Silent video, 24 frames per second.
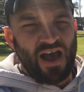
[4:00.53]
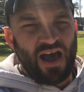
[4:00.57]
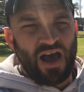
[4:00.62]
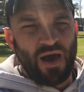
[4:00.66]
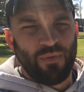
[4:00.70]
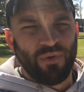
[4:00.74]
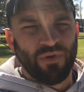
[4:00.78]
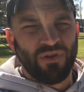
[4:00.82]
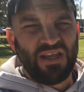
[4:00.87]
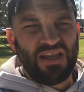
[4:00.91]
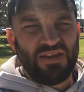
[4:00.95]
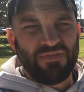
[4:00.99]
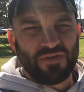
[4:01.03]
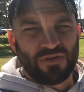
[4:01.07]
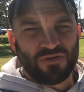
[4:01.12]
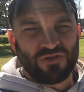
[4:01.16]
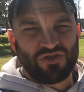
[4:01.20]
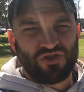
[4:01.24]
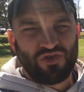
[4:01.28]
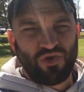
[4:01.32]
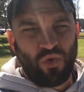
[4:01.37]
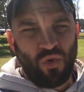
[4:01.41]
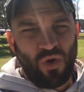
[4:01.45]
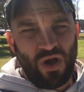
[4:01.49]
I believe
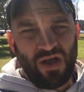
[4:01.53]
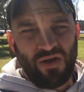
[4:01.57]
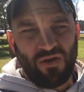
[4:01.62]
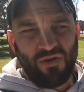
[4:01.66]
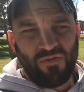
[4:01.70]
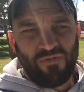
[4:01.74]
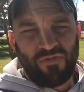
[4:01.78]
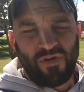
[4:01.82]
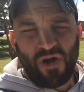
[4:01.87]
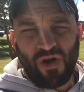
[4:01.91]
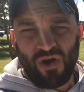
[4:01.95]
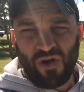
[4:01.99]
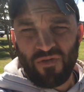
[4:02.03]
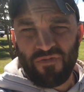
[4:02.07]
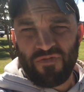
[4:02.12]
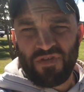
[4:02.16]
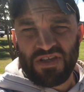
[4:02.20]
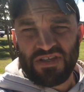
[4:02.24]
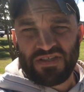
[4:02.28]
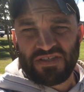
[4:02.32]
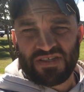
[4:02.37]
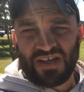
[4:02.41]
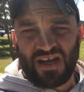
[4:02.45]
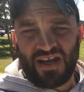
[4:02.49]
there's 12
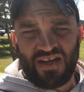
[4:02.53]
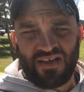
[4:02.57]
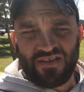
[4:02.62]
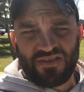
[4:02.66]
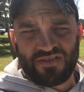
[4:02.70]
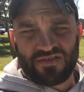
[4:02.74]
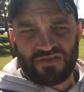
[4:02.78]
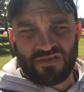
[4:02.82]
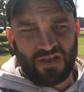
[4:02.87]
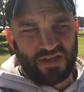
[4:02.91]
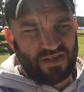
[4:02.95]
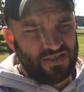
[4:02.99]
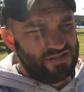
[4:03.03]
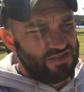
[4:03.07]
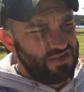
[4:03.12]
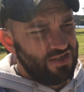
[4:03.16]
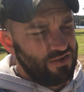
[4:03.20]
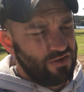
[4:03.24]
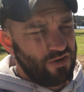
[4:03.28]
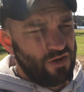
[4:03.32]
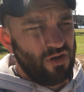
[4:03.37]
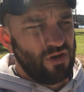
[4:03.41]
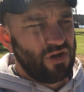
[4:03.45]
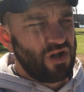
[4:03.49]
RV sites. Like I say,
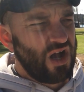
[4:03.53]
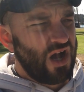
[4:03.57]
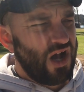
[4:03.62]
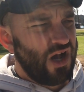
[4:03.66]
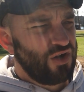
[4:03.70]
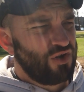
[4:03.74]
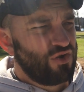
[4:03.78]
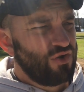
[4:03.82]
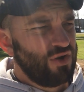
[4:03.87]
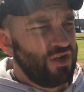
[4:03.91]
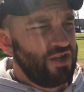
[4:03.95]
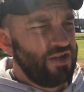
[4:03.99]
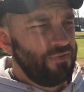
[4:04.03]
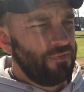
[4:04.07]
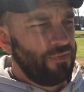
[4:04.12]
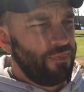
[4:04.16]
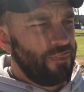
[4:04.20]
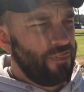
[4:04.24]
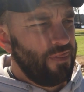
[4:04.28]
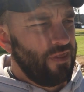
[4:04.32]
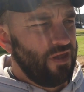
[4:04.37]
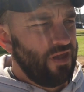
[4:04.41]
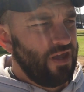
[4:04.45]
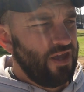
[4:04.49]
they're all concrete,
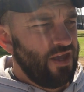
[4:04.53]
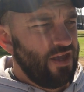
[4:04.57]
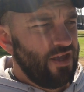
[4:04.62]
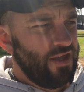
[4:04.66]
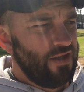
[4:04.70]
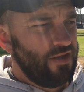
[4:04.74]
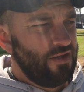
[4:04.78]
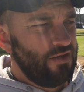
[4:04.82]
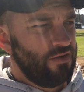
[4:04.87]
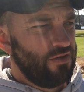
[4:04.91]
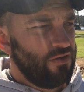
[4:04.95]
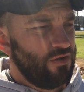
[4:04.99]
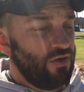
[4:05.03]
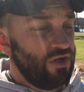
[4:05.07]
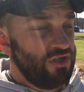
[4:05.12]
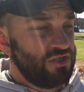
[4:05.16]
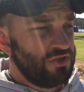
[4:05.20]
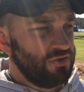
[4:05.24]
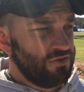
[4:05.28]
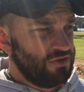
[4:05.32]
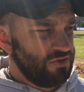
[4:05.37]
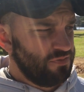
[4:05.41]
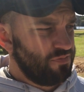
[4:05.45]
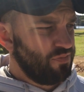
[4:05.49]
and
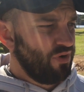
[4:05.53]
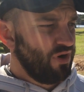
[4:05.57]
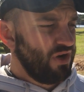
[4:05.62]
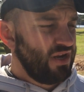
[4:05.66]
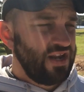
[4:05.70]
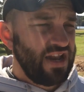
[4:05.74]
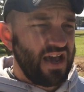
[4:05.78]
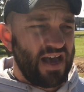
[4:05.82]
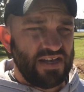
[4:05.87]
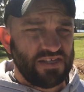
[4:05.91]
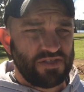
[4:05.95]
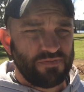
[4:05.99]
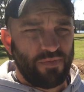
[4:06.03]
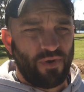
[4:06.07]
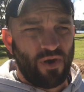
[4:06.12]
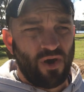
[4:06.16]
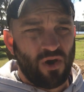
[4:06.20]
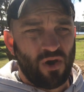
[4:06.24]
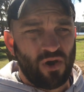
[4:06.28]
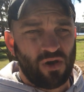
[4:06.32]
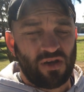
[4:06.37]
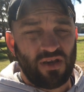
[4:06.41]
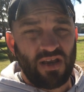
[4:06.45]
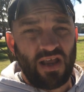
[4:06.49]
it's a pretty nice
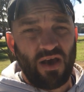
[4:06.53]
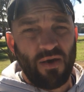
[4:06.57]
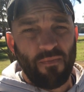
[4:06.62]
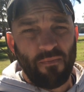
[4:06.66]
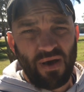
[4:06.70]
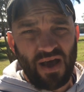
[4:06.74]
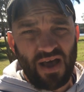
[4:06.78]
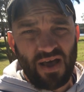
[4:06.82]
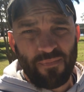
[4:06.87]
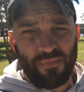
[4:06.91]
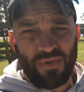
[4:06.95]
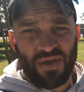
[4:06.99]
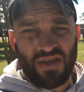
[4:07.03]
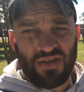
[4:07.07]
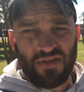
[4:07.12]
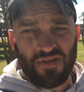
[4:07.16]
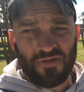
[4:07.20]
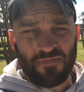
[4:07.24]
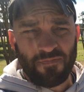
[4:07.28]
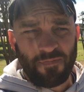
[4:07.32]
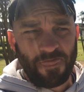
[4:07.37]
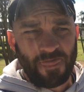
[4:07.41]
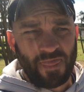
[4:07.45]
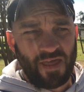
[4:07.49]
park. Now, in my
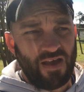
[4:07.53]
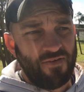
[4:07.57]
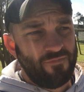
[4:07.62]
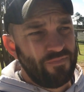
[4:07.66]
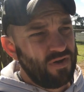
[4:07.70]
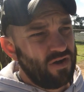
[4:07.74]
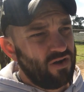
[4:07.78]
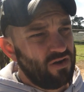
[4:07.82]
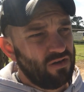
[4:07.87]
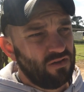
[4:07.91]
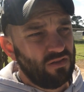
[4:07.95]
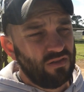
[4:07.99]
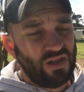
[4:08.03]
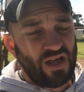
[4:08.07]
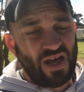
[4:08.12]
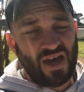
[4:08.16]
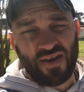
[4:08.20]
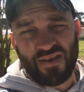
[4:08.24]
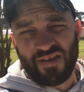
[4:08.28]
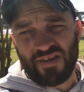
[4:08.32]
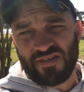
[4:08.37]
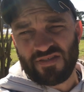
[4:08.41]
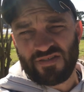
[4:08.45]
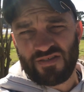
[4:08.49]
opinion, I've been on a
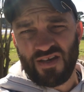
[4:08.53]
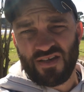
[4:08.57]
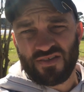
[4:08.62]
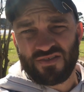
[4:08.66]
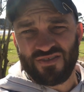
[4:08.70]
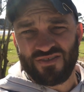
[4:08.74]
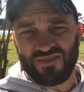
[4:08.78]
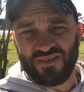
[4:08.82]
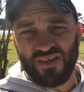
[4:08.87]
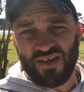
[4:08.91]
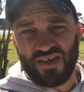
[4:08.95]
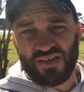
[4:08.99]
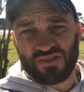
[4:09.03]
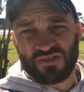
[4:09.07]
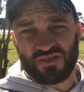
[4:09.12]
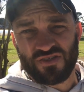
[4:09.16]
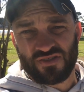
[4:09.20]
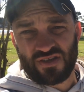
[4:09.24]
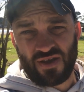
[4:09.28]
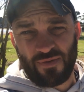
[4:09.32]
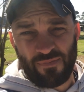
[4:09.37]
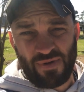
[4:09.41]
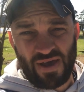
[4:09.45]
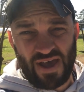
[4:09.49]
lot of East Texas lakes
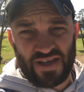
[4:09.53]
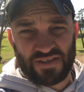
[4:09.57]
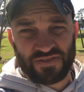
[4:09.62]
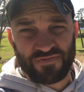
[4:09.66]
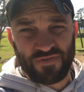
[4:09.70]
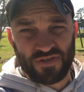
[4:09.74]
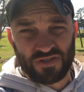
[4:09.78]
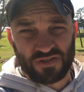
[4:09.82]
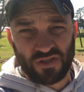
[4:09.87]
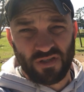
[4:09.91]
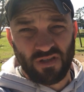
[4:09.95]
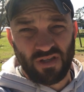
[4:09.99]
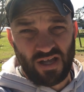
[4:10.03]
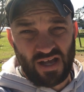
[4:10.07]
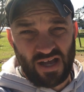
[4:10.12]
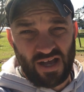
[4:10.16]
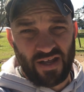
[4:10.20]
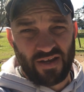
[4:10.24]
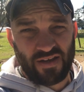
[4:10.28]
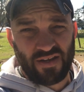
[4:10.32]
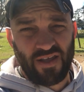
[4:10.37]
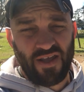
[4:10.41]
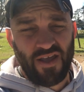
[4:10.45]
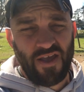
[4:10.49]
because I bass fish a
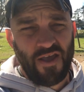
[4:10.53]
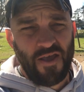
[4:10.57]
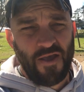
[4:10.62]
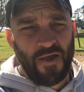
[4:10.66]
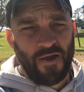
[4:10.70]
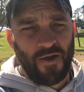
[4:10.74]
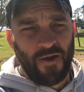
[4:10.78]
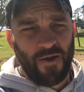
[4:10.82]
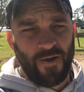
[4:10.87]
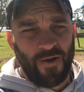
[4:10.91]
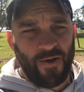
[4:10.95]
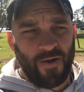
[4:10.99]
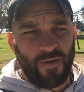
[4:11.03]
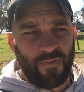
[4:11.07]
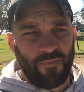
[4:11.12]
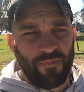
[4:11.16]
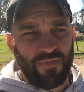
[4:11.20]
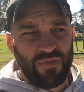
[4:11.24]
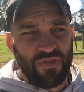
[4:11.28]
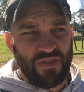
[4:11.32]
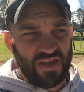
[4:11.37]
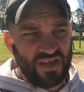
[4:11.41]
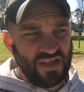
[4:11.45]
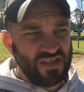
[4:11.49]
lot.
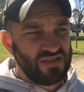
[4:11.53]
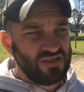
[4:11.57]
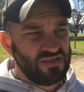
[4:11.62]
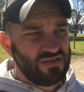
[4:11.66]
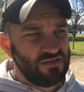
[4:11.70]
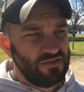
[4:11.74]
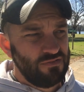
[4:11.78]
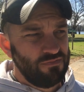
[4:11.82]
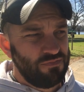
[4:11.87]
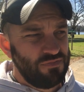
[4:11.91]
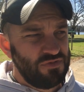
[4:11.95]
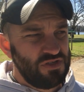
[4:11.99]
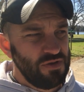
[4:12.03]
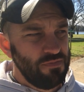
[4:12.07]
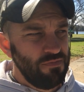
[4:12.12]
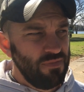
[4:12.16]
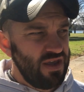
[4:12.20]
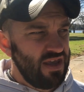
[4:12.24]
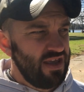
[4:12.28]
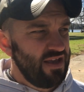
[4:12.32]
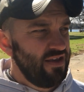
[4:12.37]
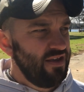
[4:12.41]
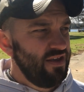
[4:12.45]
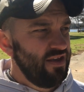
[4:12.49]
This, to
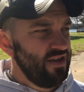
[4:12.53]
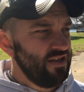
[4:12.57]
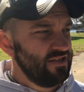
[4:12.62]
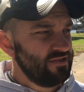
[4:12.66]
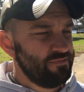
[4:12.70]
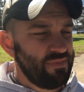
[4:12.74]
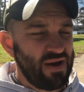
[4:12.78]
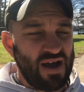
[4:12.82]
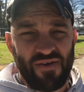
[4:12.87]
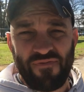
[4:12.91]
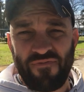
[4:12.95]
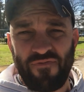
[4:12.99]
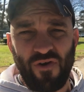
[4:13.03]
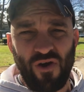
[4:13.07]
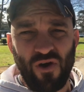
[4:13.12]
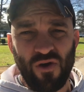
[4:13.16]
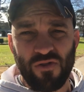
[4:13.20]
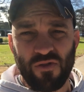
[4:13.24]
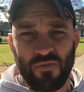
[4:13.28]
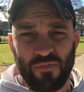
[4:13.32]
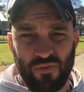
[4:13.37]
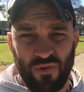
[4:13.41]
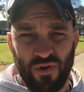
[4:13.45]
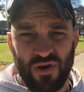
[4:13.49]
me, is by
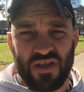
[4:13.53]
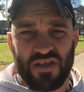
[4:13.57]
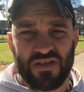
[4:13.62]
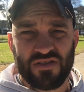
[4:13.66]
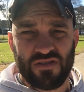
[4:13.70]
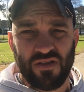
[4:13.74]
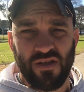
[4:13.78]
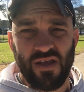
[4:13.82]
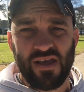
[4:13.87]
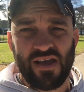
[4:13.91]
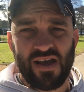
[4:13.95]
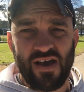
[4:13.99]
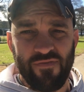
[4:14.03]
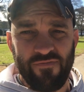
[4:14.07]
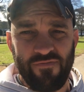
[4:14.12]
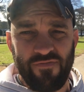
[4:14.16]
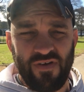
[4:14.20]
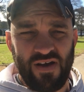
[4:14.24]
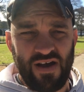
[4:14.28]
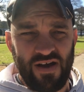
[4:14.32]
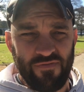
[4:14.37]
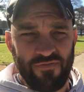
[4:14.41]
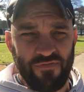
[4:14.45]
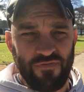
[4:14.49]
far the prettiest lake
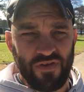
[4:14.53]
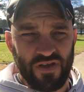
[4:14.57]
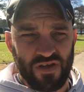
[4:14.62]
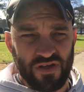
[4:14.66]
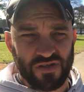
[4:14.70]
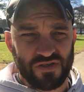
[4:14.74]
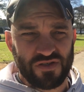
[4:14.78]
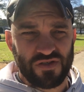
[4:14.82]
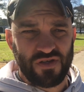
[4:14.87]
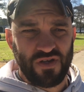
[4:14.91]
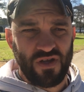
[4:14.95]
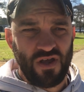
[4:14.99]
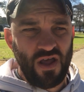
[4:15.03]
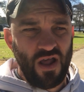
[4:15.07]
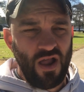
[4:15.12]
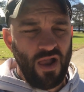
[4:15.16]
I've fished.